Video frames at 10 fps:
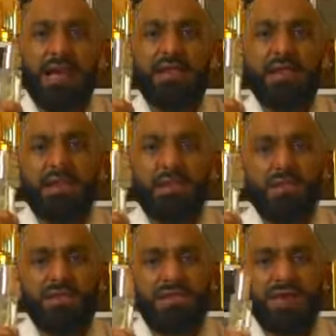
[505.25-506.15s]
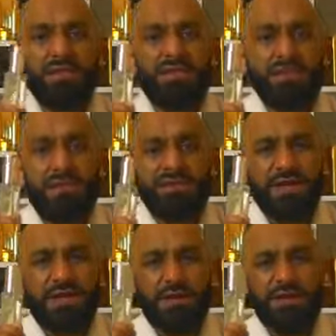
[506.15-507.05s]
the notes and the
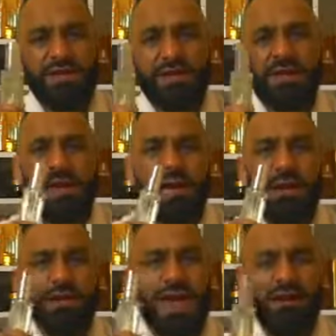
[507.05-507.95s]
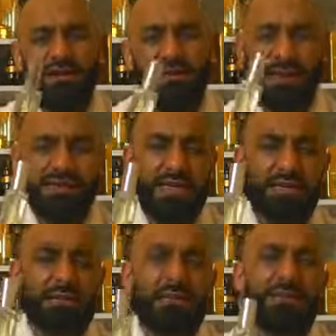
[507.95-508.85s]
description that was there, it kind of
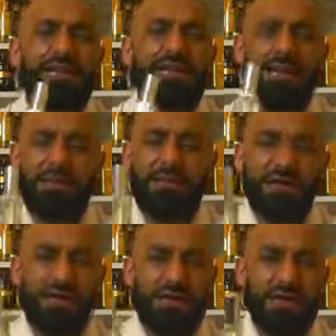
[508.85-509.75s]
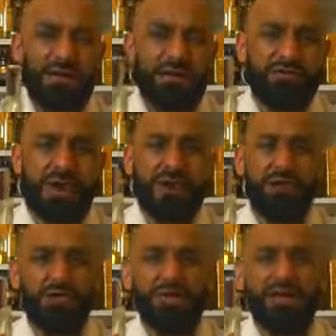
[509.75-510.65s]
entailed to me that Rosa Salas was trying to
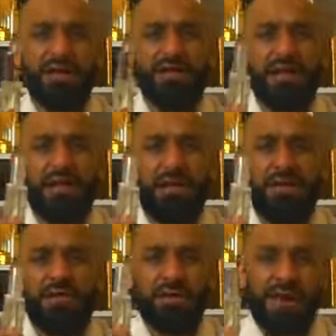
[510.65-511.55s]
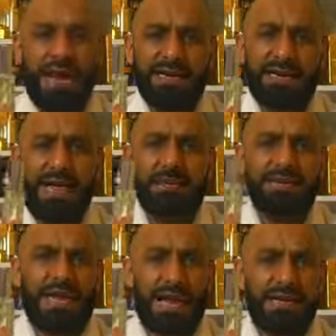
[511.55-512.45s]
push this for a
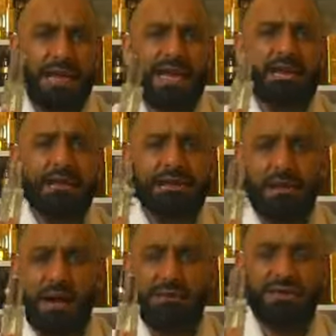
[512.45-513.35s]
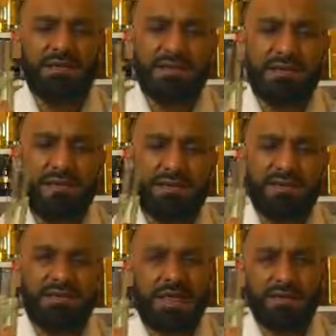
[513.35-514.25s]
nighttime, date night, you know, dark, mysterious,
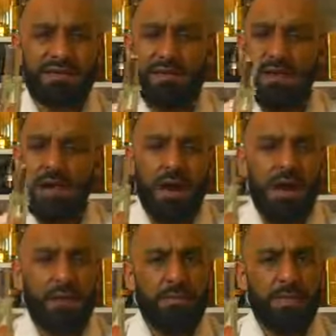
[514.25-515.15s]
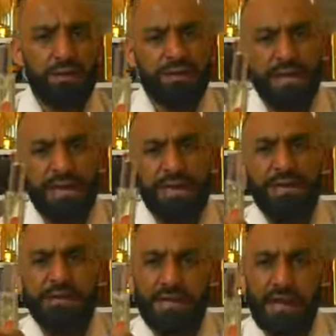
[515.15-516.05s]
sexy,
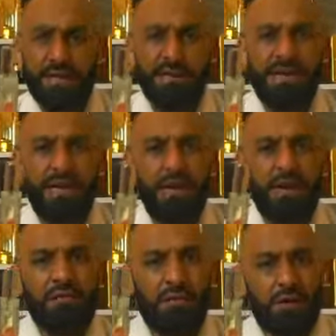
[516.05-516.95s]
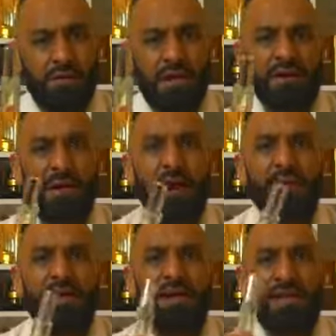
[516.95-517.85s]
unapologetically sexy for the red
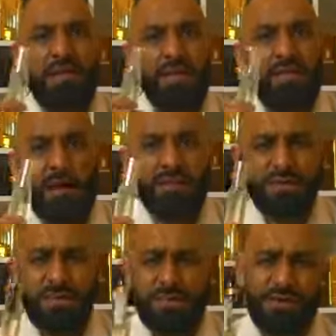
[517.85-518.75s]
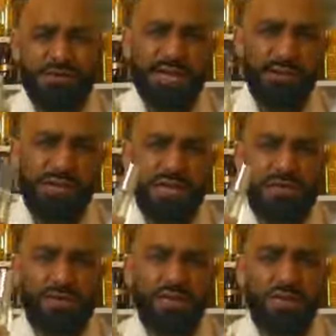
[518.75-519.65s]
carpet. That was some of the description
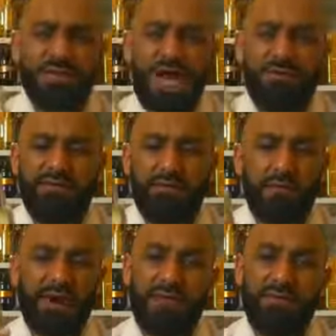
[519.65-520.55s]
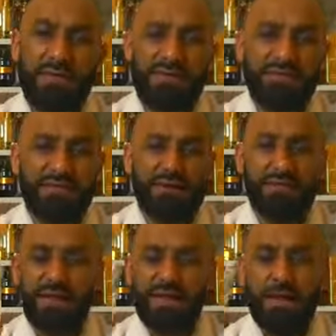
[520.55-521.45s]
in the notes. However, when I first
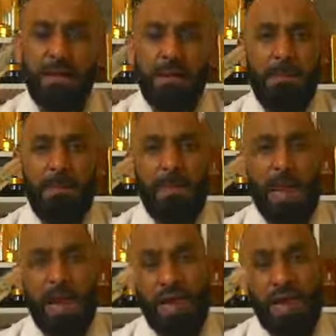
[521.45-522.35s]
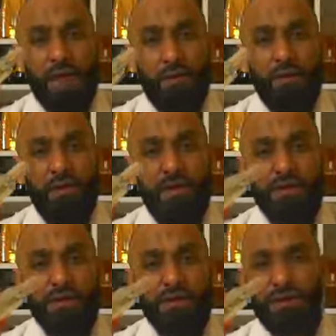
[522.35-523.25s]
received it and I wore it,
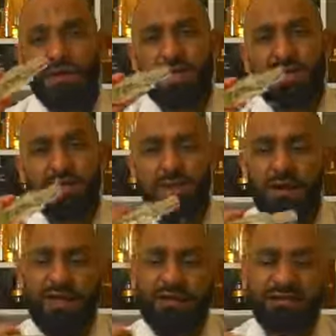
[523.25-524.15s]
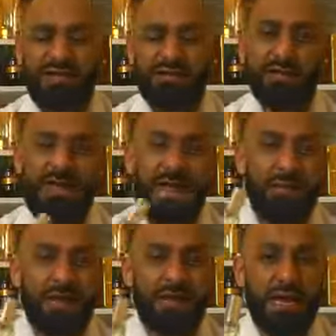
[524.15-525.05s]
as soon as I smelled that zesty
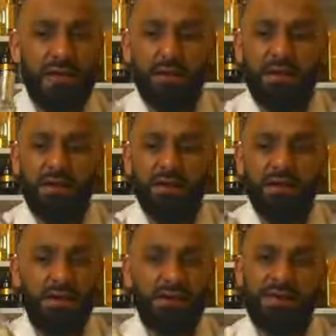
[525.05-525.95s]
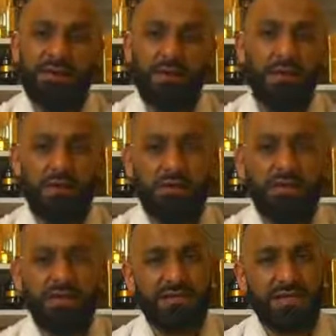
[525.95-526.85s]
lime, I was like, you know what? This can also
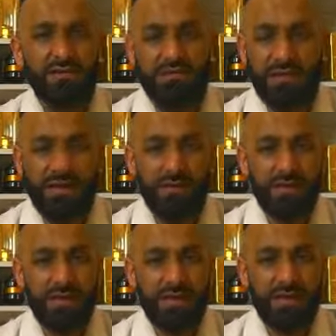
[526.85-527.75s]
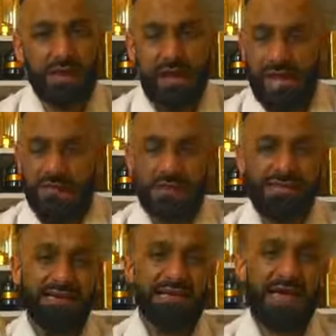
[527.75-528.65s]
be a summer fragrance. And
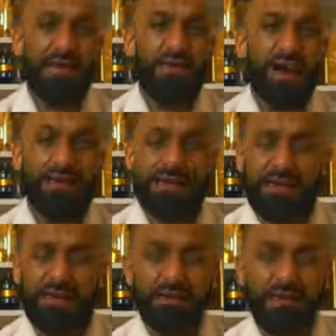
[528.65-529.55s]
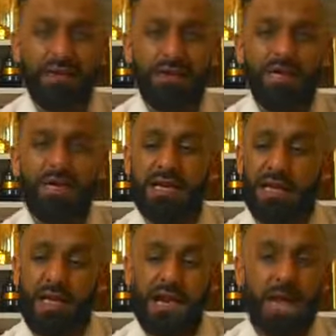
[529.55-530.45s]
that's exactly what I did in the summer heat.
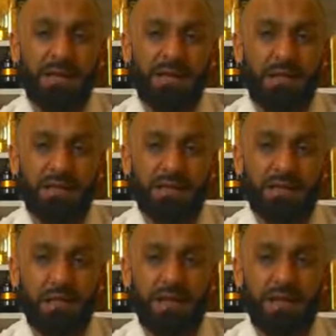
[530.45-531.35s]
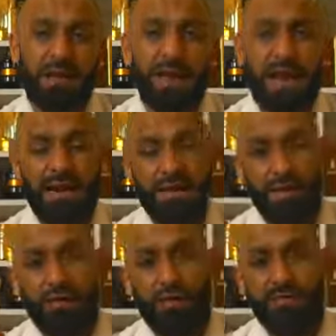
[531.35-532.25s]
I put this on and I
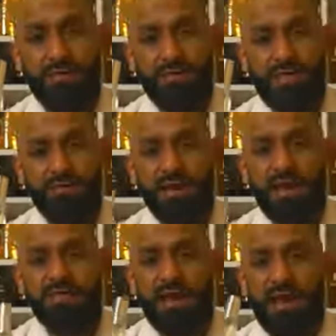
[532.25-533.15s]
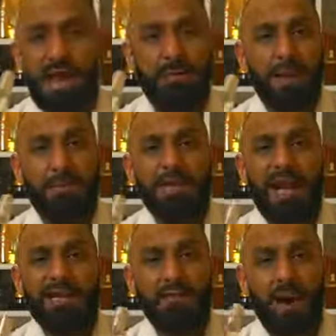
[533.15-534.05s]
did 4 to 6 sprays, and maybe
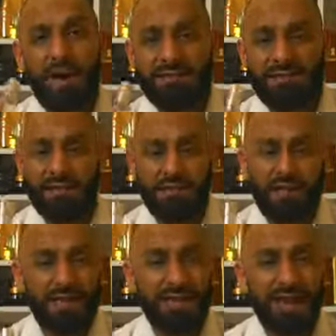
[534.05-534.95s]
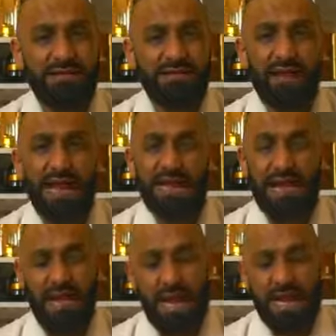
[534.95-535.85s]
that's why it started to intensify
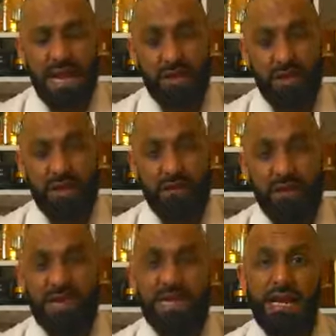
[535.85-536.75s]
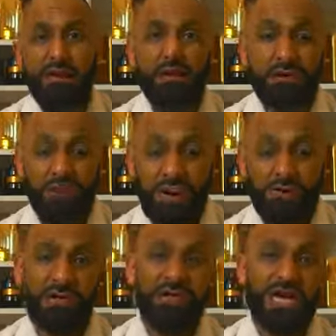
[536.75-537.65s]
and I got really
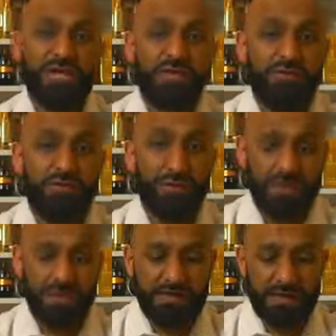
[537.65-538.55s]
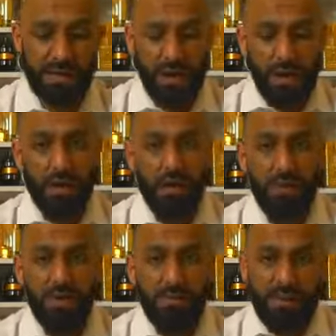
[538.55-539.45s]
great projection from this.
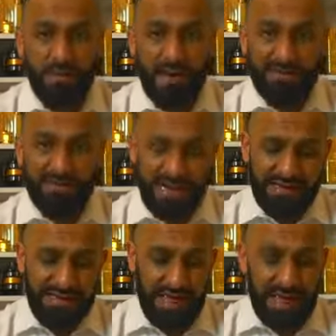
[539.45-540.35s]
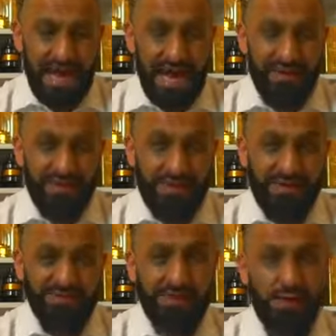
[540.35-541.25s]
Compliment wise, guys, I
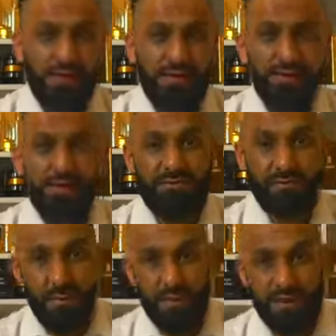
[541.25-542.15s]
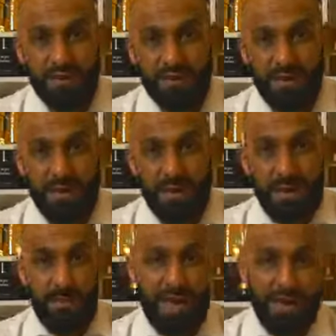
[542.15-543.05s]
received a compliment from this
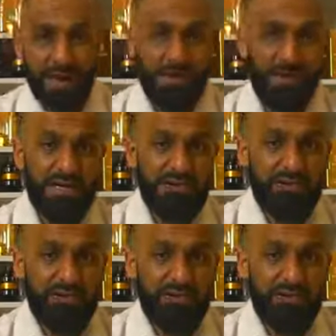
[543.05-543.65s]
by a complete